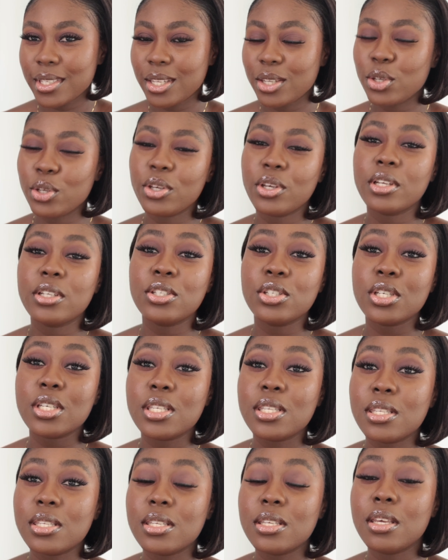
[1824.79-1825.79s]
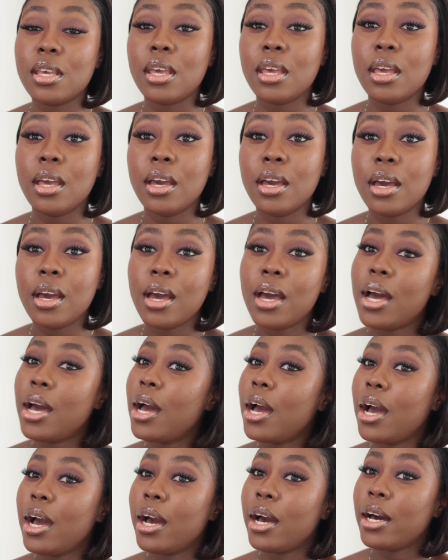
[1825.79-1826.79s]
You can just see
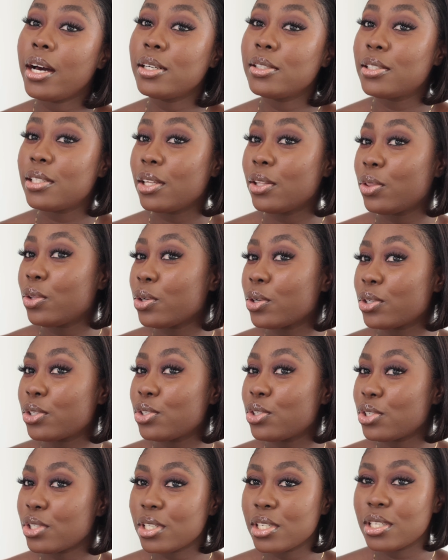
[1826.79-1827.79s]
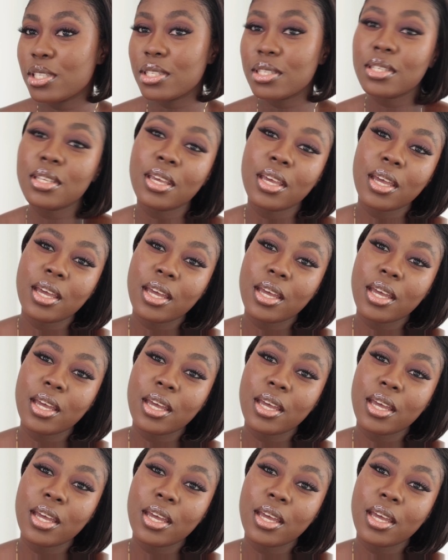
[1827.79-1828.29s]
how the look just